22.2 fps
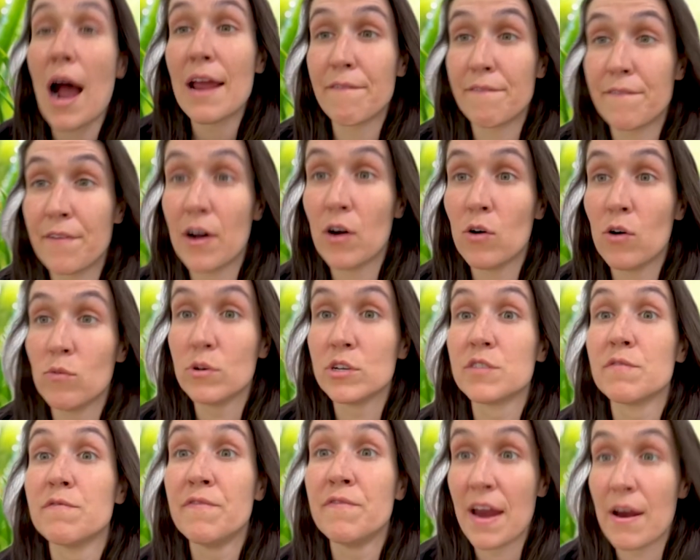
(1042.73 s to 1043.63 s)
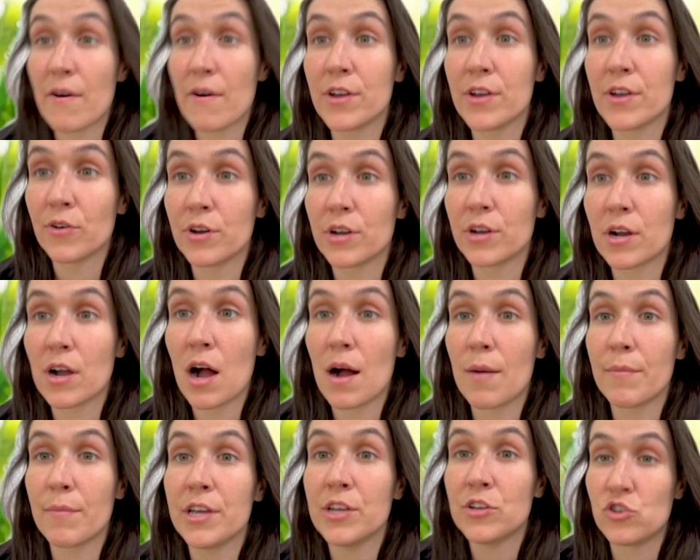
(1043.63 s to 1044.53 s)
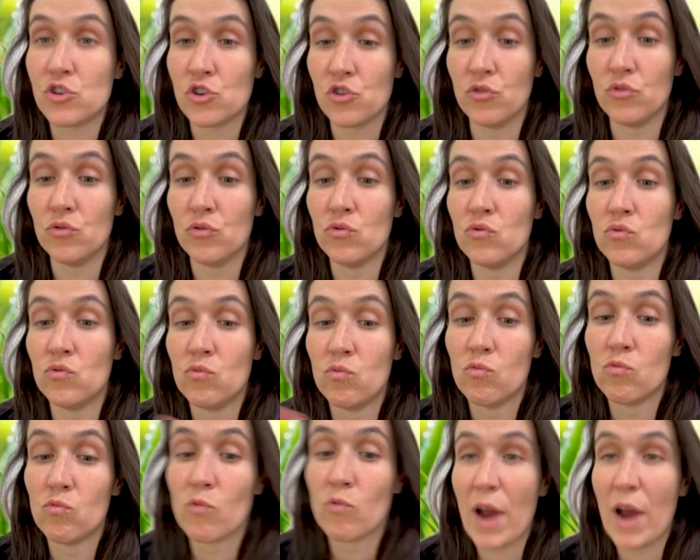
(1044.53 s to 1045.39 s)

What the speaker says: I felt was very good at comedy to